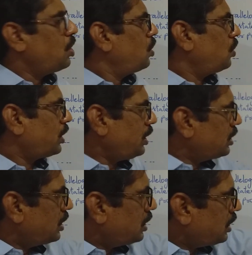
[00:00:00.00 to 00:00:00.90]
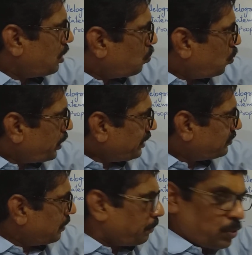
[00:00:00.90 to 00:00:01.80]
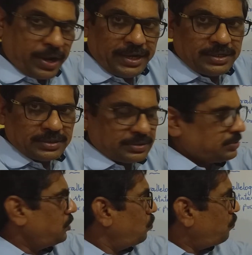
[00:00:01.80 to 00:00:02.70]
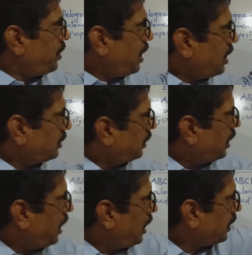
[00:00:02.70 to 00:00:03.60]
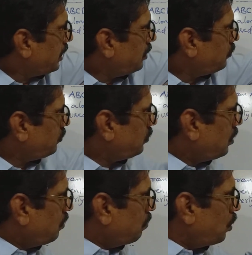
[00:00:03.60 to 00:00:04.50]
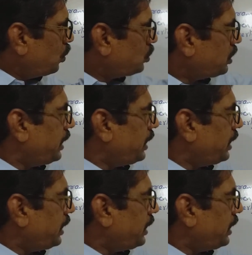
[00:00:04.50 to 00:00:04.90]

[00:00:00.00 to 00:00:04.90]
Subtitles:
Okay, here O is the point where the diagonals both